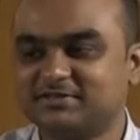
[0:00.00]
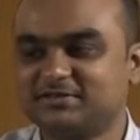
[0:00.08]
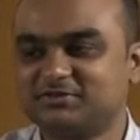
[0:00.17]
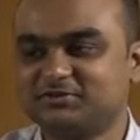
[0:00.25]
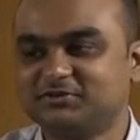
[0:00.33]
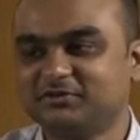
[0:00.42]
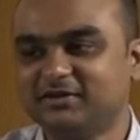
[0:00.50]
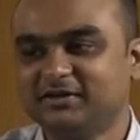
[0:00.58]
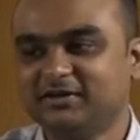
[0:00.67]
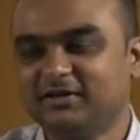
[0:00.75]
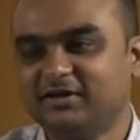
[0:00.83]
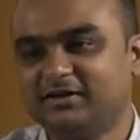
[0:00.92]
to
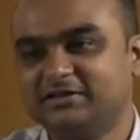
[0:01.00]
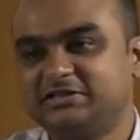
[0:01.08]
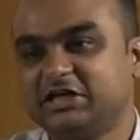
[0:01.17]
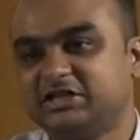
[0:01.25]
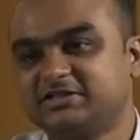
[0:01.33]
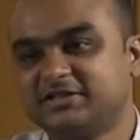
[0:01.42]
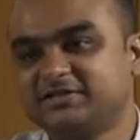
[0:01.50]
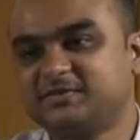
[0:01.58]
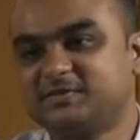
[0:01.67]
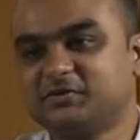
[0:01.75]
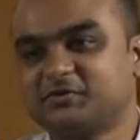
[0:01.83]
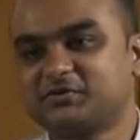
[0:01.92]
judges,
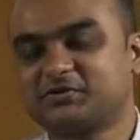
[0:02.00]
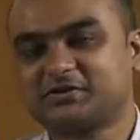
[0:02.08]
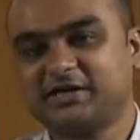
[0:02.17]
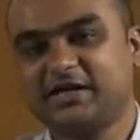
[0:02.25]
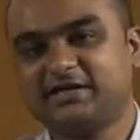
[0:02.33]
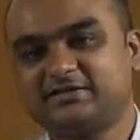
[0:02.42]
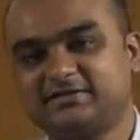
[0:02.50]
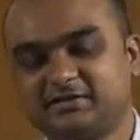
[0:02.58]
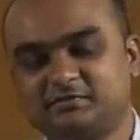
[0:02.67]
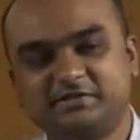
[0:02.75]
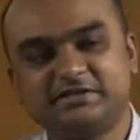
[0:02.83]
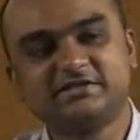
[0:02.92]
bureaucrats
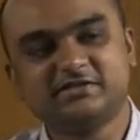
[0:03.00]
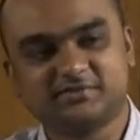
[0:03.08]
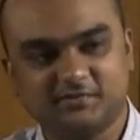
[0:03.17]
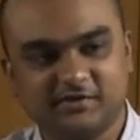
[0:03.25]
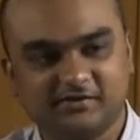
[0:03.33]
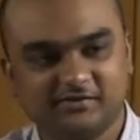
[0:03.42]
and businessmen